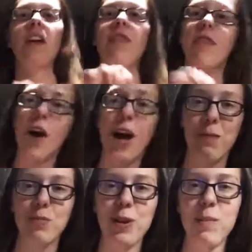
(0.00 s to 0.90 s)
than I thought
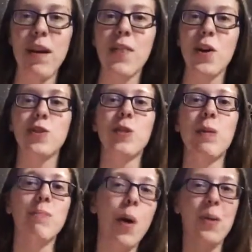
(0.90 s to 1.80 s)
it was going to be. I thought it was going
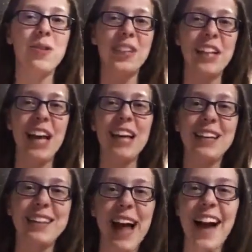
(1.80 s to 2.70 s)
to be mostly,
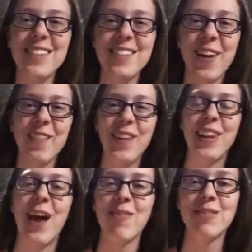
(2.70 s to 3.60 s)
like, class stuff,
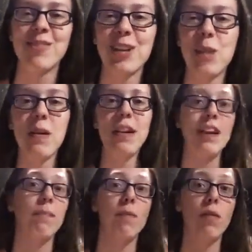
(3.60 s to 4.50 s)
and that was just going to be a
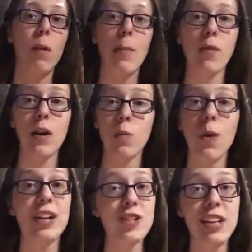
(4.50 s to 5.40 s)
lot of remembering,
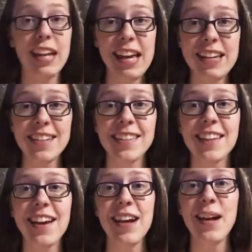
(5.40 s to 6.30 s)
which it
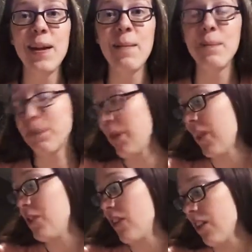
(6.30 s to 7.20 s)
is.
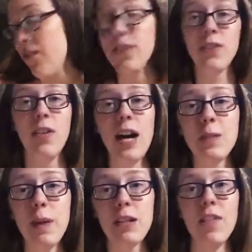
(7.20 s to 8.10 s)
But then you've got the physical
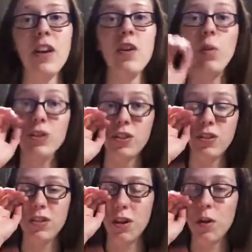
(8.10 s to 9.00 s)
aspect of it, which
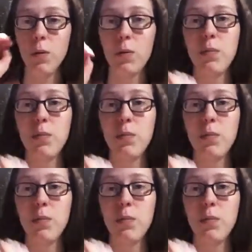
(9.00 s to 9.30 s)
is still